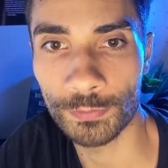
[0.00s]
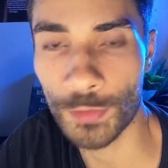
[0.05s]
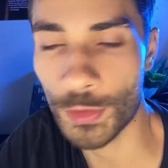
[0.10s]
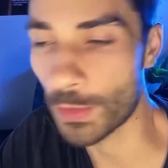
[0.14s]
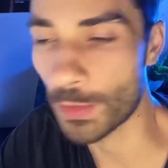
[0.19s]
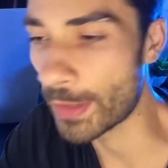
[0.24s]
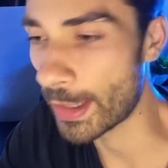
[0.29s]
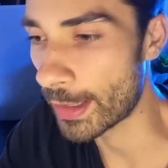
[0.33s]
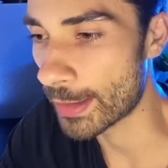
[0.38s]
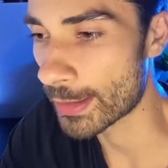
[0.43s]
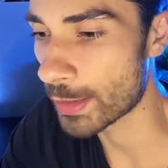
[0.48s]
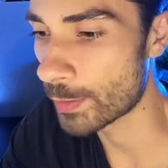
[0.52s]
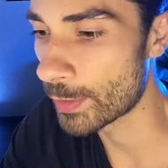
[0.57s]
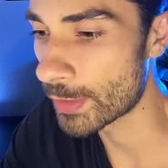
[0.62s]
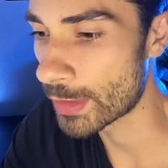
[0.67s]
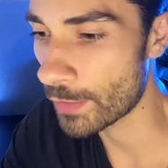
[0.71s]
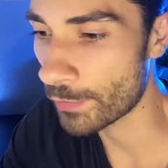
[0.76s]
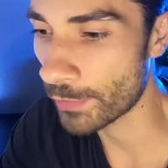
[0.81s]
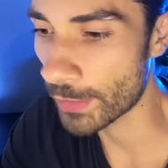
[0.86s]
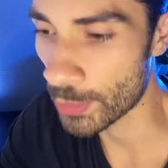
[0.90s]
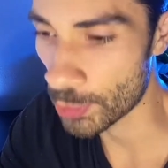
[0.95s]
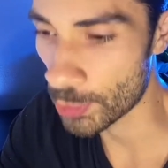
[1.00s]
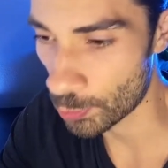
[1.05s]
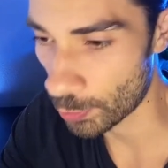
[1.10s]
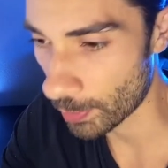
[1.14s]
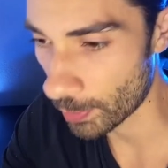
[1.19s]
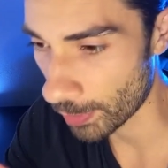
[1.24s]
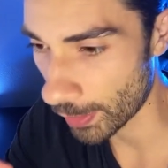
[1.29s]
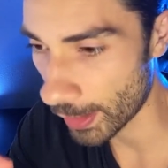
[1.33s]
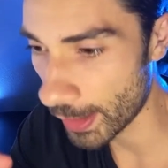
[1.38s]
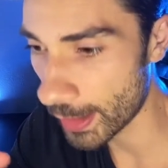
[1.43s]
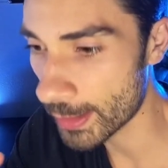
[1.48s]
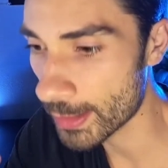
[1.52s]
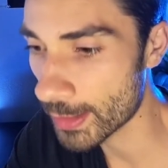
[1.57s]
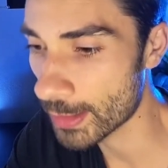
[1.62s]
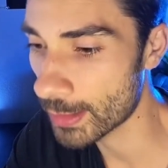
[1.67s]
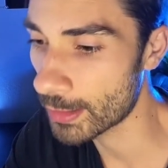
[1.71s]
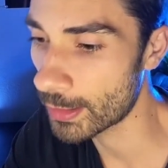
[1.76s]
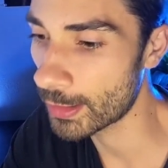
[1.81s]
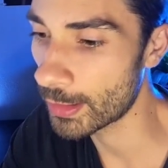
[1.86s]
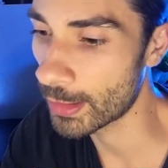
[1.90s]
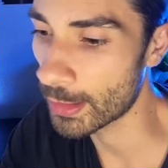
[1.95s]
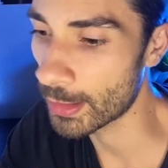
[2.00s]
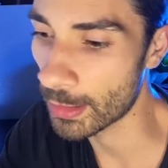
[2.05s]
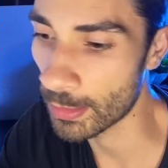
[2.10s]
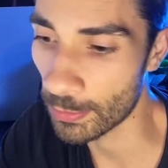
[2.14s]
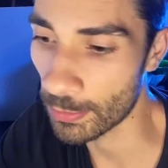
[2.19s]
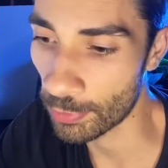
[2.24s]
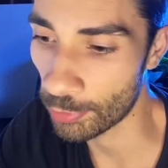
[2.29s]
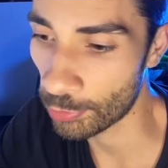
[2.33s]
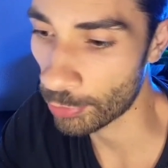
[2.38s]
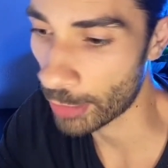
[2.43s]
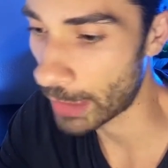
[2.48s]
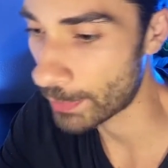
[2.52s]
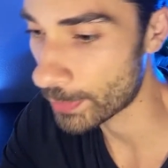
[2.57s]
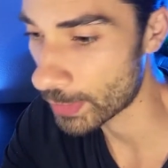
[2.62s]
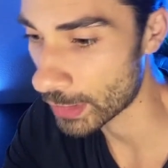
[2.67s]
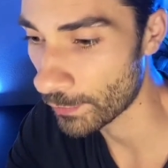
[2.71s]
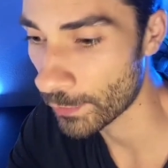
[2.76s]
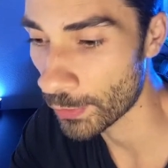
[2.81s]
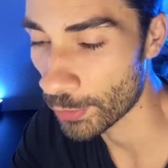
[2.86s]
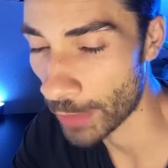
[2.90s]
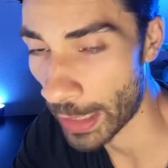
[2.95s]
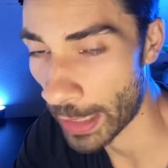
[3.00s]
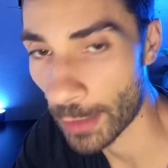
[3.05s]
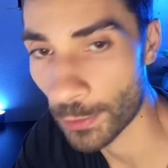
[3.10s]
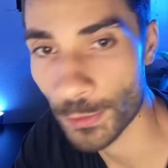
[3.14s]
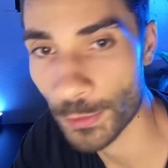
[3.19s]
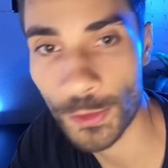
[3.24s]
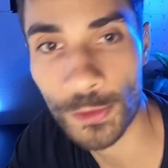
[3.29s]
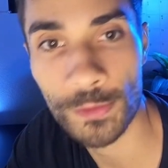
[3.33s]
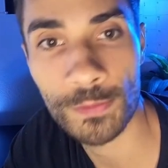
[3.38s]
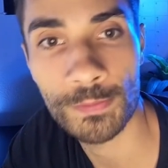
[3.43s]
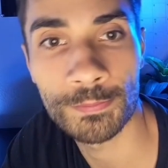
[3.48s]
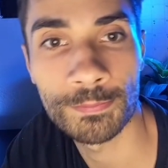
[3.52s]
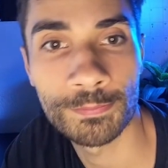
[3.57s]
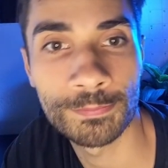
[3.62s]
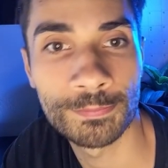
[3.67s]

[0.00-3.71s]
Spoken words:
So yes, it would definitely destroy a plant and perhaps even your house.